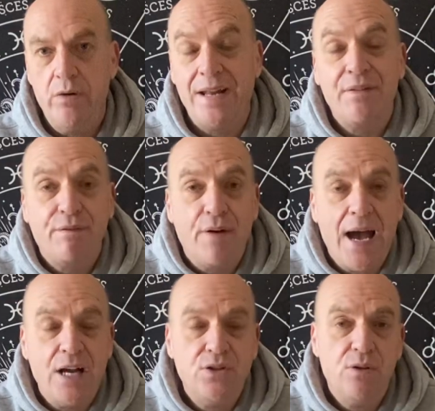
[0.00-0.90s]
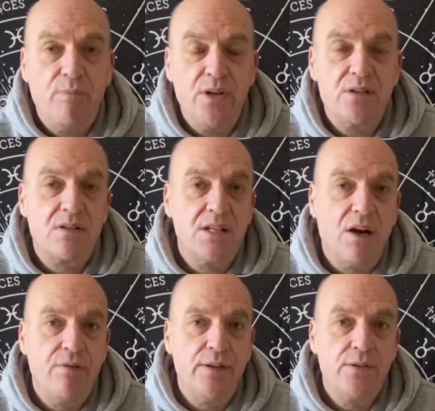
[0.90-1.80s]
And in fact, you put
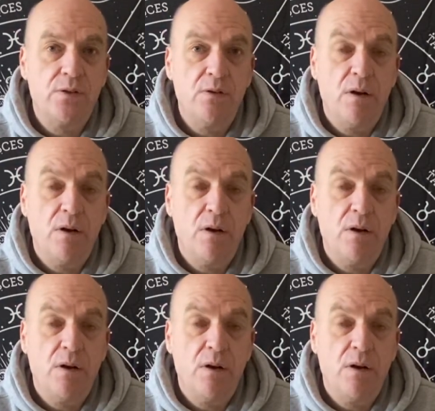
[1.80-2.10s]
yourself into